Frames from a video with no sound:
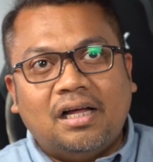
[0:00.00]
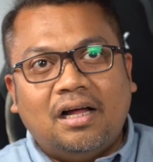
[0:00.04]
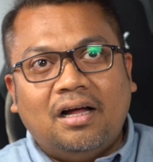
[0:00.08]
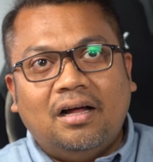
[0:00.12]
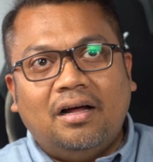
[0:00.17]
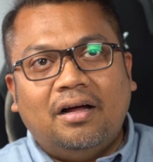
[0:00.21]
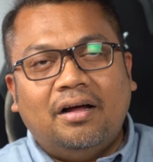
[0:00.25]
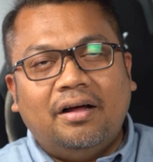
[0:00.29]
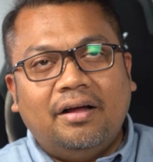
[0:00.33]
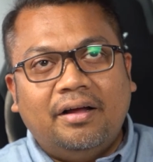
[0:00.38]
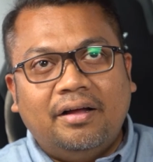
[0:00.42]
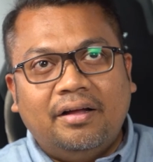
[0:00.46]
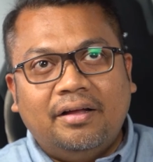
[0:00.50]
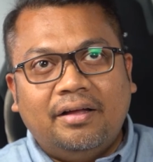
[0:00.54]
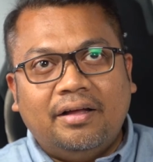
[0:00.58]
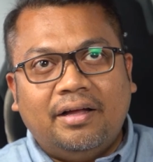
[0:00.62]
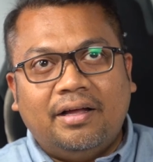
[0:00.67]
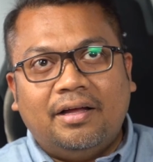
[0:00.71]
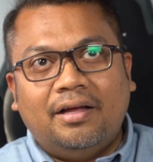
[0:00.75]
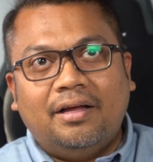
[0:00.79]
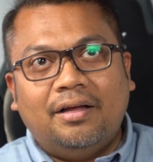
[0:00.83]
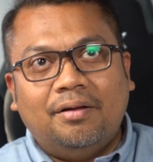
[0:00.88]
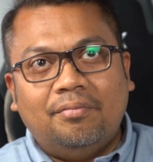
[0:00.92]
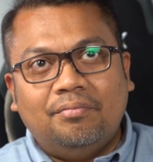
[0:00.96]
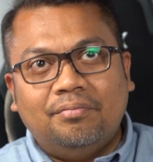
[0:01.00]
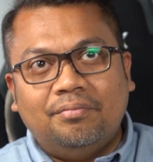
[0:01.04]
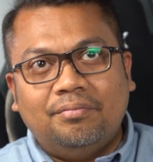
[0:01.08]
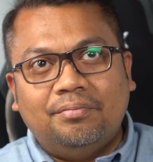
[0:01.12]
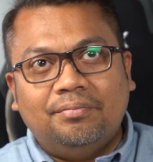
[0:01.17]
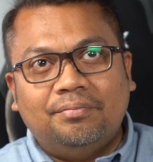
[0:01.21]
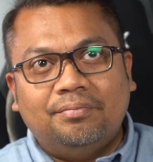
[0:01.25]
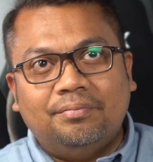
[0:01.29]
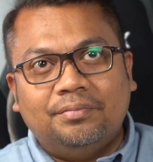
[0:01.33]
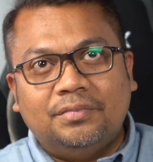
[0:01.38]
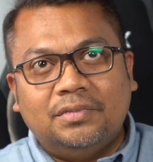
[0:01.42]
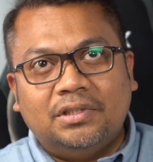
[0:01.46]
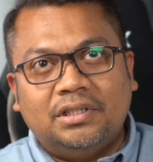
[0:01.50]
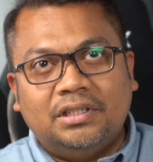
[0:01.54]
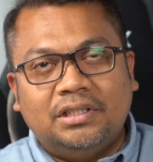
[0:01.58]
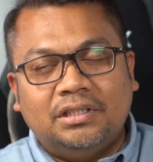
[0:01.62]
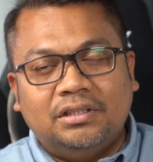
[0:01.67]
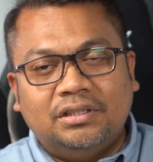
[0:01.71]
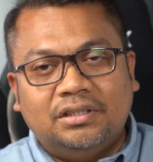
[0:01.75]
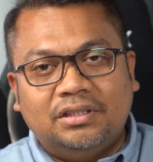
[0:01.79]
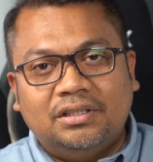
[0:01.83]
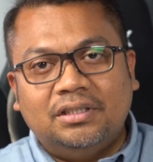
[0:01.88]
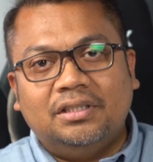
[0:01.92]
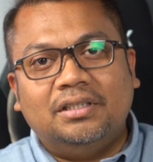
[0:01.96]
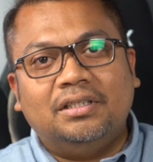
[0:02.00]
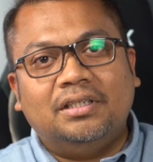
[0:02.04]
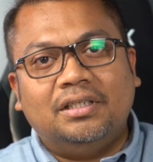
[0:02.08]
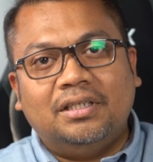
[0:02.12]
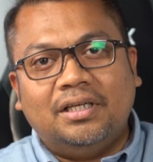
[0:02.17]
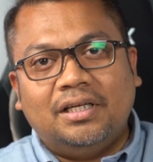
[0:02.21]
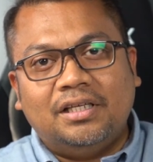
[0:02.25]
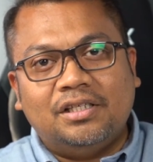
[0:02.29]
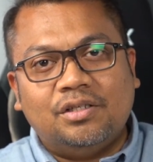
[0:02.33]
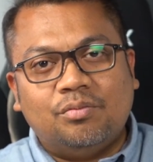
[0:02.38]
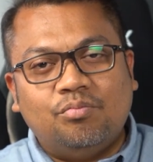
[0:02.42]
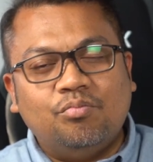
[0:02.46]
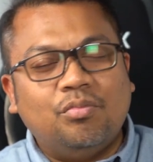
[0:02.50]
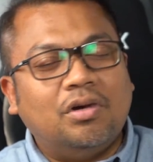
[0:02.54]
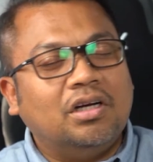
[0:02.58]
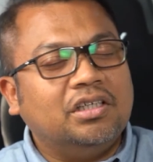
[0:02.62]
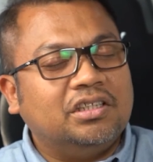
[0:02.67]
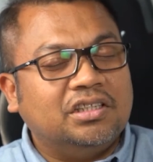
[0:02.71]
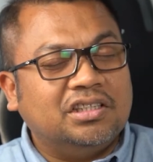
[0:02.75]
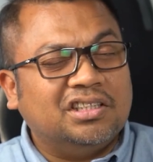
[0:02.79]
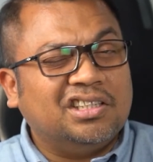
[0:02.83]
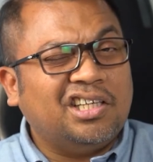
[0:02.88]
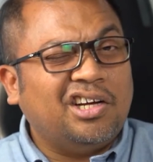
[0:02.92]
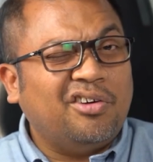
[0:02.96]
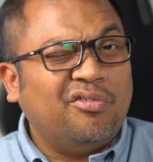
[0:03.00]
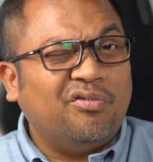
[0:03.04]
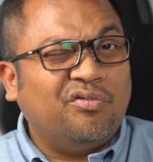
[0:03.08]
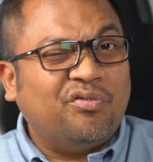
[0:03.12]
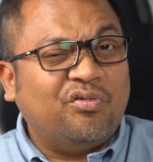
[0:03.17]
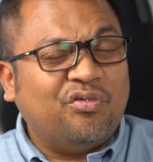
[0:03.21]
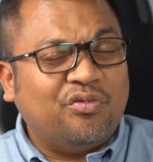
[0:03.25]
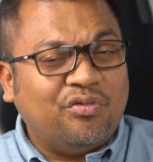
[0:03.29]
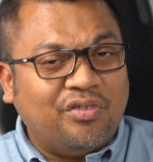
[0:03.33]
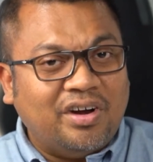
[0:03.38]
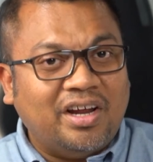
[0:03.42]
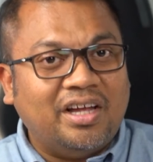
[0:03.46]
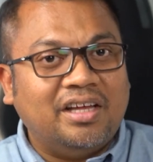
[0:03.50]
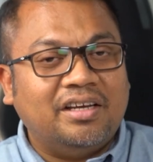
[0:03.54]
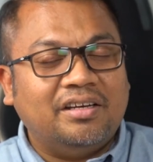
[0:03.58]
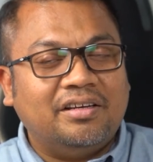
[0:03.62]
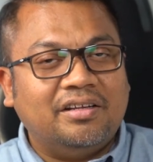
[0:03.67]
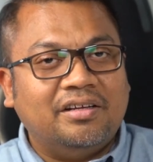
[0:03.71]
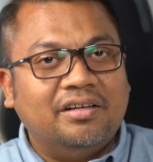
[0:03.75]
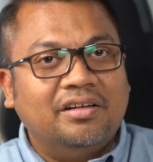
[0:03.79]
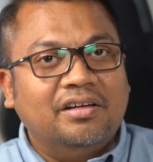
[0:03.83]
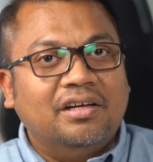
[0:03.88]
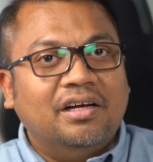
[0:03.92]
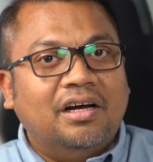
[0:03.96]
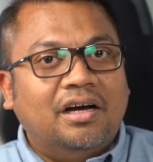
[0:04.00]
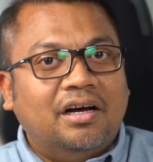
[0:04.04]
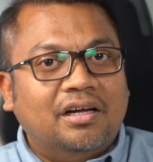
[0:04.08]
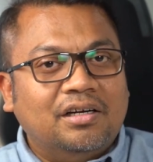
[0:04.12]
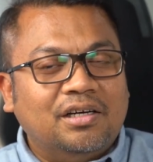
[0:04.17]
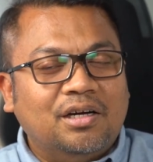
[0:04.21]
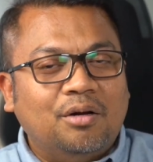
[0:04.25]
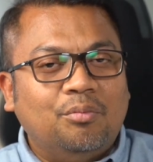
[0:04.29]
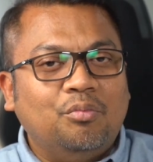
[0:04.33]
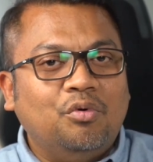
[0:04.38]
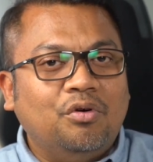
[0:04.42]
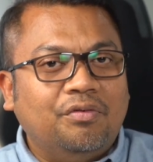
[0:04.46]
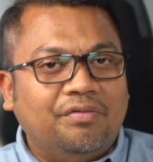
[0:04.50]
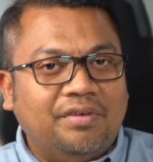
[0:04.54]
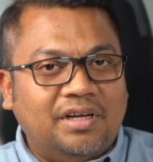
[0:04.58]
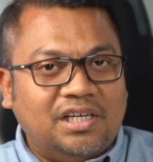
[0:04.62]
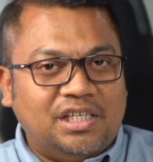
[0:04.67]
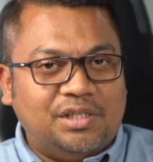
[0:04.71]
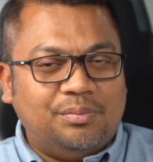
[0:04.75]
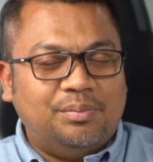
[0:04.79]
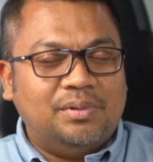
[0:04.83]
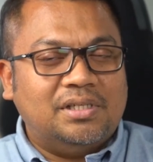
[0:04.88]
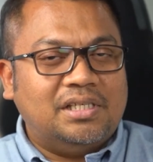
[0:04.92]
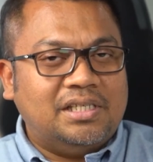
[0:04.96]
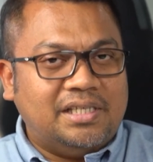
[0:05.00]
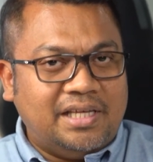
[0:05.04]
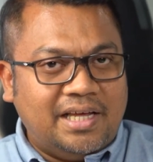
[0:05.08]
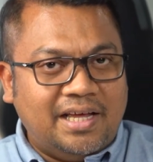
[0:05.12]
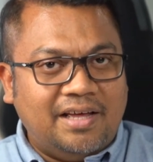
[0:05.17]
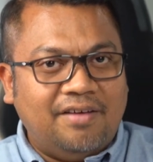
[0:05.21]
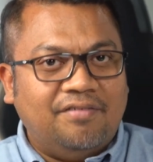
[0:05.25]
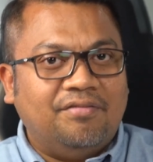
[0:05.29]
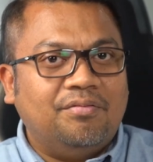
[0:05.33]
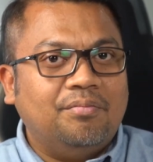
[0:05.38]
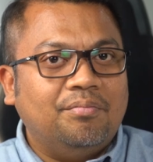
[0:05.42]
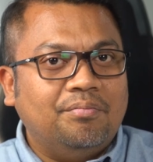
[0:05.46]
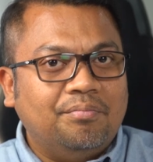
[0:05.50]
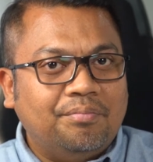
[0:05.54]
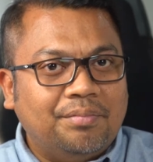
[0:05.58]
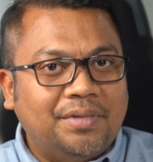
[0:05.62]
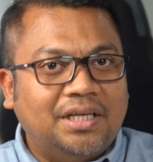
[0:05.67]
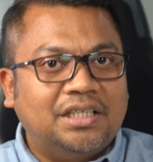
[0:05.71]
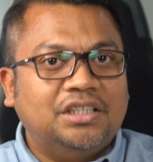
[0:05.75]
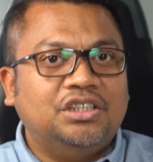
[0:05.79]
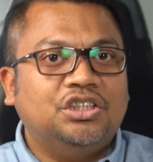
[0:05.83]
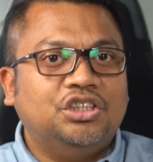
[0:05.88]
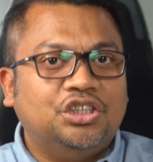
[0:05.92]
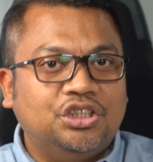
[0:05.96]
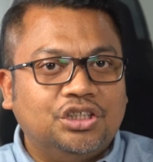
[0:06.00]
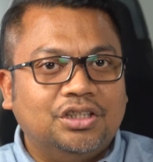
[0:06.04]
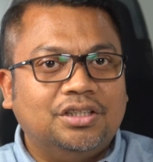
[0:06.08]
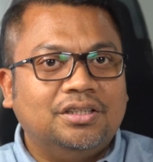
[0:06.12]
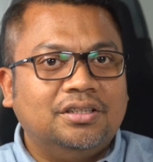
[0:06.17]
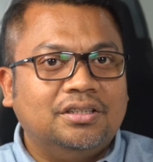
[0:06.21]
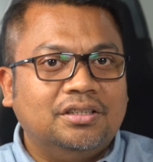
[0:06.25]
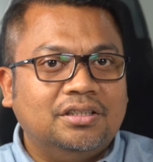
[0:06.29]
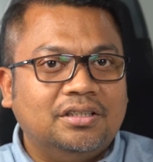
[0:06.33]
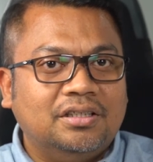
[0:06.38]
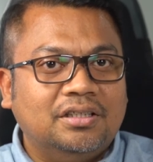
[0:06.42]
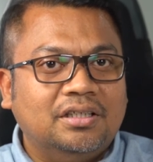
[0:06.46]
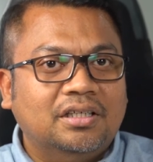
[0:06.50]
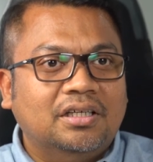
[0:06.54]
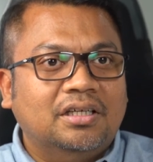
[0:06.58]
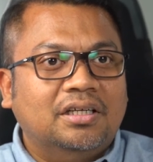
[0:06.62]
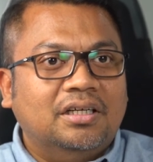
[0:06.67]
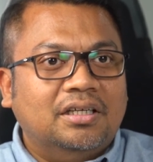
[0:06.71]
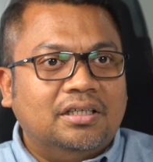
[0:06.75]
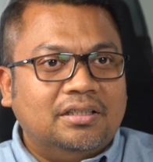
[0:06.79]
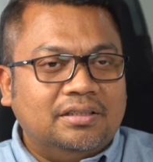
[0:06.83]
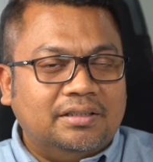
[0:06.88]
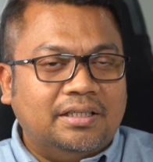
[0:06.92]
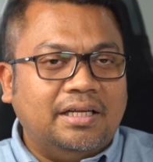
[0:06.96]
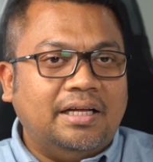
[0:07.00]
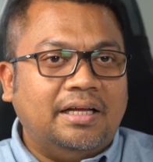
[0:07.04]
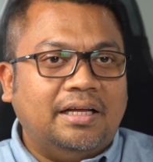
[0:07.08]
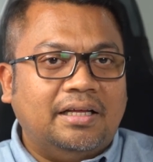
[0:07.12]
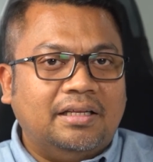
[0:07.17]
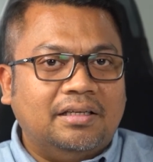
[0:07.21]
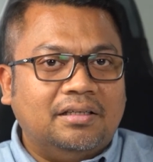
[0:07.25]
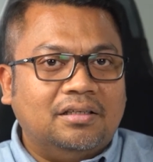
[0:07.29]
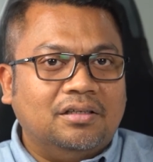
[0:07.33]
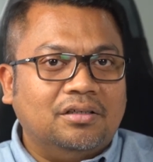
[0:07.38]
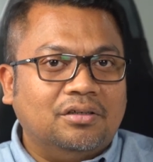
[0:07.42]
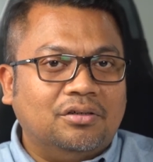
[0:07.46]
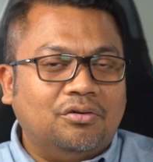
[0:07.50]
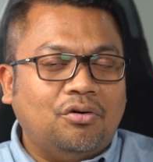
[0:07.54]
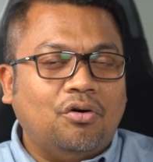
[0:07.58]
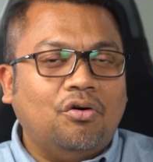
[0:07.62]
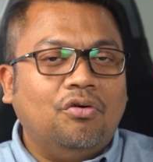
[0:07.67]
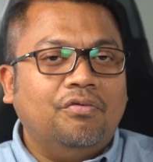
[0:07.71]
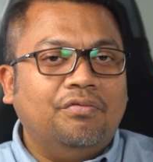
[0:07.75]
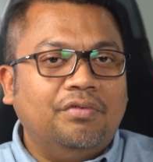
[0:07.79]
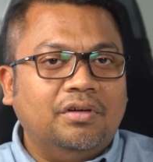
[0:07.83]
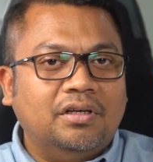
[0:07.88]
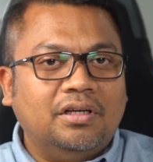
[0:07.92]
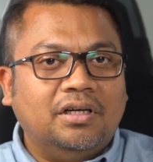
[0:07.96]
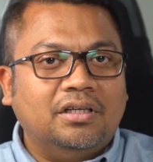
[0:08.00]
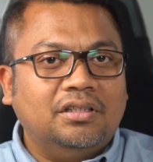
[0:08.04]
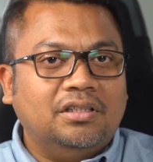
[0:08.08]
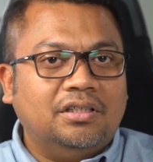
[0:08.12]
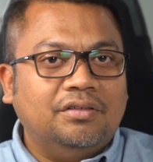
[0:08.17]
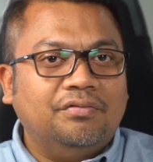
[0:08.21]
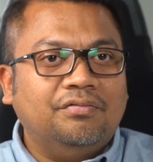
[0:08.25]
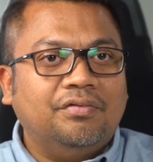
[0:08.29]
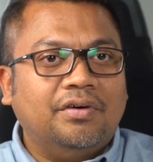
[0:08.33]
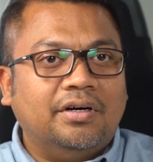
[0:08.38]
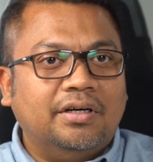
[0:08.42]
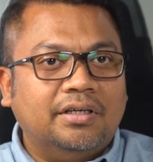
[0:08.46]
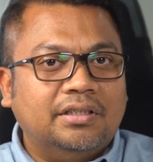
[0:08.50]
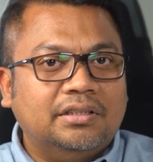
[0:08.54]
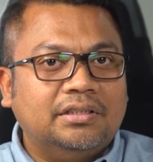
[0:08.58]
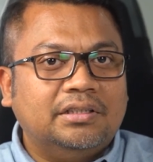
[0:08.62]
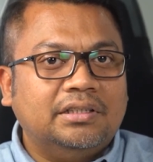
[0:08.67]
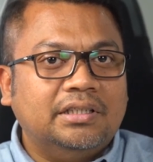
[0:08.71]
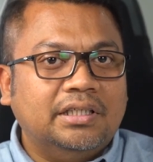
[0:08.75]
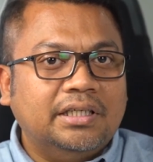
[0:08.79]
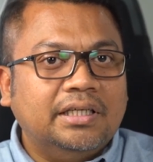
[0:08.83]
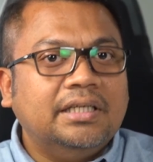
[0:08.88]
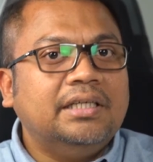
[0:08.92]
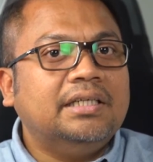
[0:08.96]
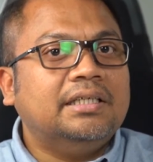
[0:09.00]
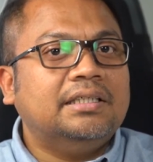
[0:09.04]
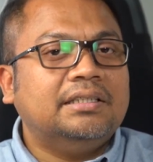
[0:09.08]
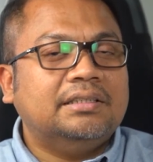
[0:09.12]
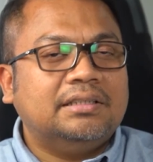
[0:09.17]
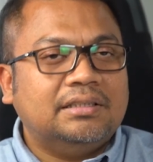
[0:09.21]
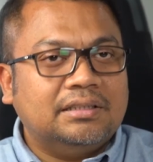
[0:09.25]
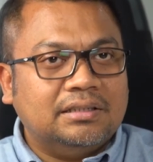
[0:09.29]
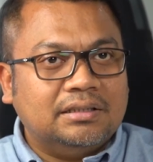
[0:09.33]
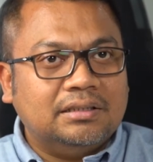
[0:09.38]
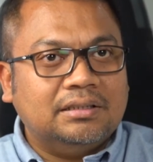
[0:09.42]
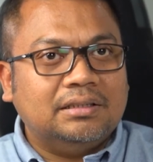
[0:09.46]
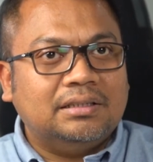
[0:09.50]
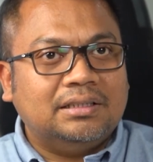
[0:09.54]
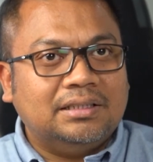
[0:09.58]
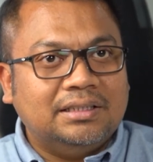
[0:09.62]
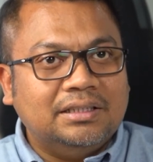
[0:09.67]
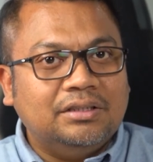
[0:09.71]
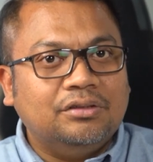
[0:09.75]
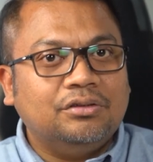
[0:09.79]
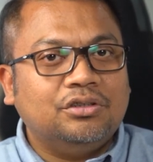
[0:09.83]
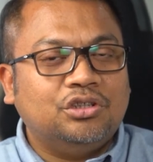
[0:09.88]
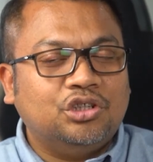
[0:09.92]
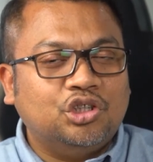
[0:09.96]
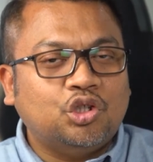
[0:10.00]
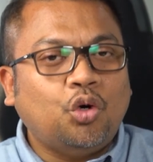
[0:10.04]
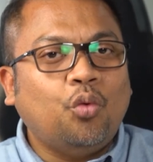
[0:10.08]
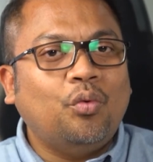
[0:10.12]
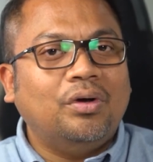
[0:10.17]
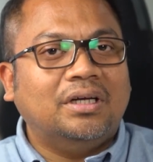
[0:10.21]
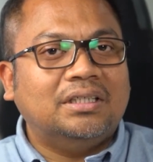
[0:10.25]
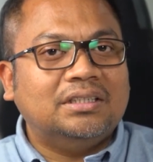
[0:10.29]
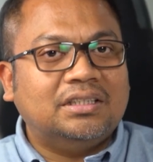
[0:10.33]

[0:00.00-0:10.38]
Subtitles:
I am concerned, and as much as I've read, a number of experts have mentioned that the COVID-19 virus is showing